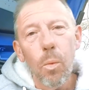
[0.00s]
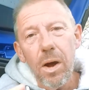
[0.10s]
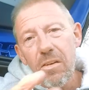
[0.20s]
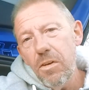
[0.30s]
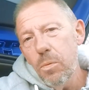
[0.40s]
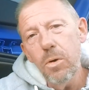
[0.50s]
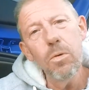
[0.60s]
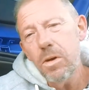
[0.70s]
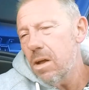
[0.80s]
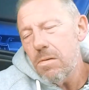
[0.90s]
One of you
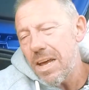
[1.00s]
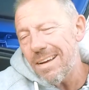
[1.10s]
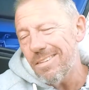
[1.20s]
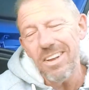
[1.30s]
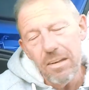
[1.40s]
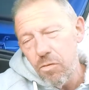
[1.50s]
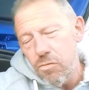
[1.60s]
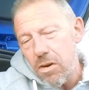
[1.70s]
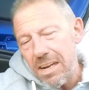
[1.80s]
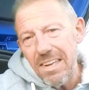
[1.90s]
will no doubt
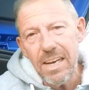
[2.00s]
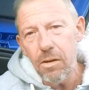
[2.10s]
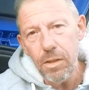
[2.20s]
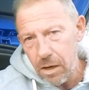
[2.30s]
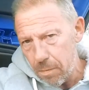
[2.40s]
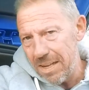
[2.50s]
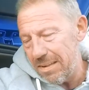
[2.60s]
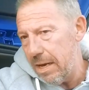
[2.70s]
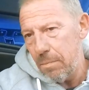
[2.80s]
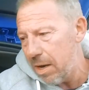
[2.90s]
write in on the
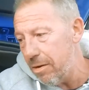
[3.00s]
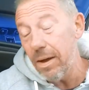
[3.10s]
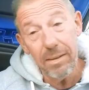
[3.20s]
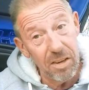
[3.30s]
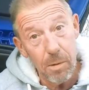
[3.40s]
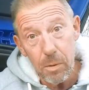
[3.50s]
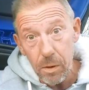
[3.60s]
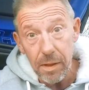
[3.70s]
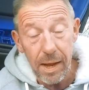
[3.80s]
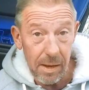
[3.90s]
comments down below and tell me
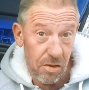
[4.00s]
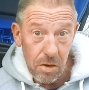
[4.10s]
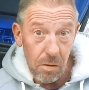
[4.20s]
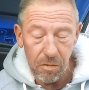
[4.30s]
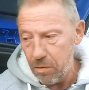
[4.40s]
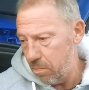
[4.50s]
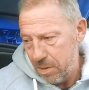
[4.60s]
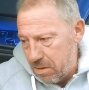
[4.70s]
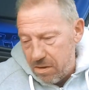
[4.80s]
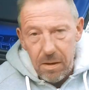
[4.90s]
what that is used for,
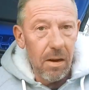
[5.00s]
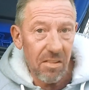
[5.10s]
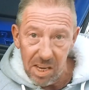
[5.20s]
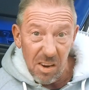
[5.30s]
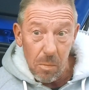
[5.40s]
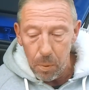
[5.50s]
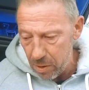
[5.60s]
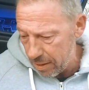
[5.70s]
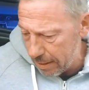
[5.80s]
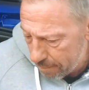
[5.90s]
because I see no
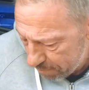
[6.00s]
point in